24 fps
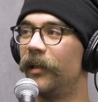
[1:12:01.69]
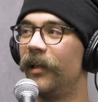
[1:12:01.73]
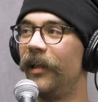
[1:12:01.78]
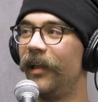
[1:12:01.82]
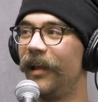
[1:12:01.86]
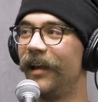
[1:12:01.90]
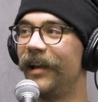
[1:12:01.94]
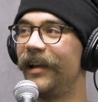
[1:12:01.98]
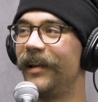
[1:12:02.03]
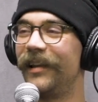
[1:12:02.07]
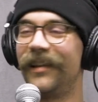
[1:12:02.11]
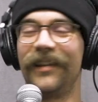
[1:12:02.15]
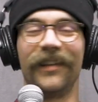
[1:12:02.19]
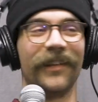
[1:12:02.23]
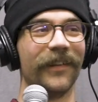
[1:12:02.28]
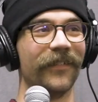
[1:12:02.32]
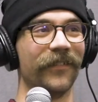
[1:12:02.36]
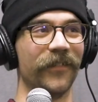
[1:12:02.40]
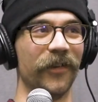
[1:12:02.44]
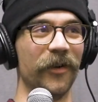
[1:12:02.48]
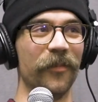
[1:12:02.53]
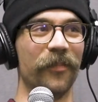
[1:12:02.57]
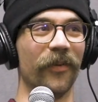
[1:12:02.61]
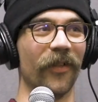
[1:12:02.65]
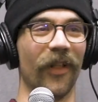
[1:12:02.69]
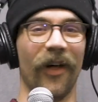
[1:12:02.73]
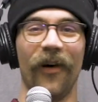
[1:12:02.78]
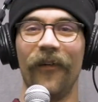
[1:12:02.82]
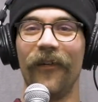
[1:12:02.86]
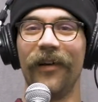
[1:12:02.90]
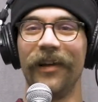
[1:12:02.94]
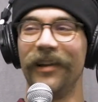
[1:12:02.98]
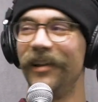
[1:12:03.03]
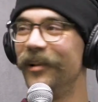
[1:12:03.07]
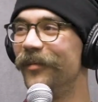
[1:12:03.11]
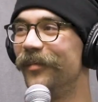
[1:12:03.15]
Like so if
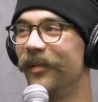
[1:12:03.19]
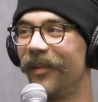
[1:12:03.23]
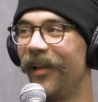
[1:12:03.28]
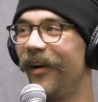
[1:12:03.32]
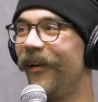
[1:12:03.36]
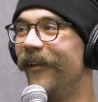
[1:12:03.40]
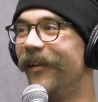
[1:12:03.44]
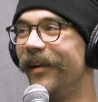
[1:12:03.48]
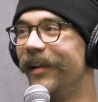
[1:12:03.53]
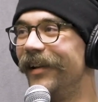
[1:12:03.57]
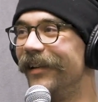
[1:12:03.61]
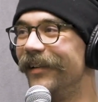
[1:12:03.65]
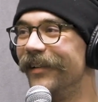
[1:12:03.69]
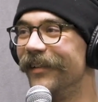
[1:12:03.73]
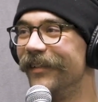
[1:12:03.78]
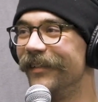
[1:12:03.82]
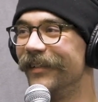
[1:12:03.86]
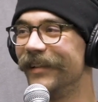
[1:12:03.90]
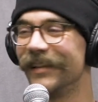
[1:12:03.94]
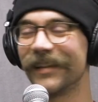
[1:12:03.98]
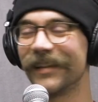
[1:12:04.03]
you blow it, dude.